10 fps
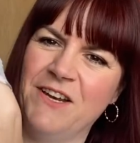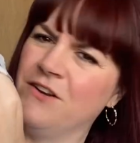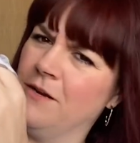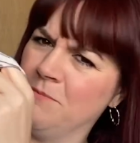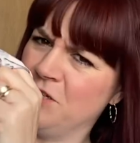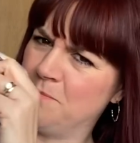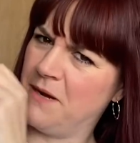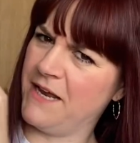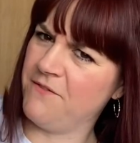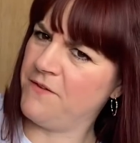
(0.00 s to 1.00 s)
Not much
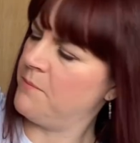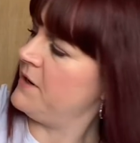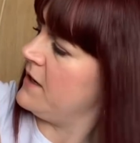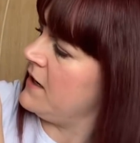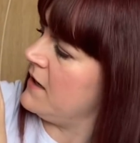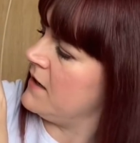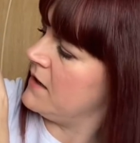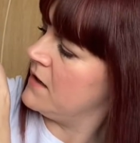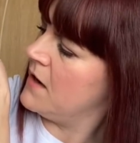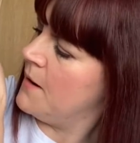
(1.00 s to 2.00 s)
plain fabric
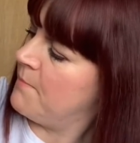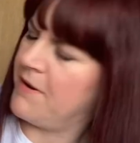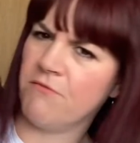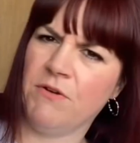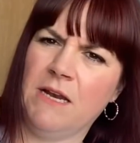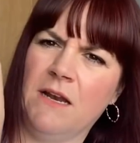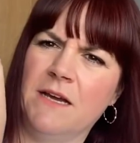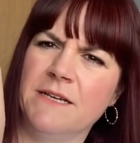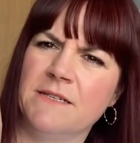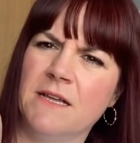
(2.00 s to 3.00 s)
here, but I really
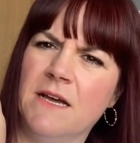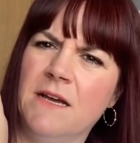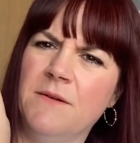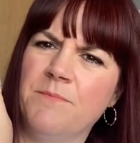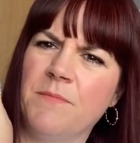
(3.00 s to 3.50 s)
liked that.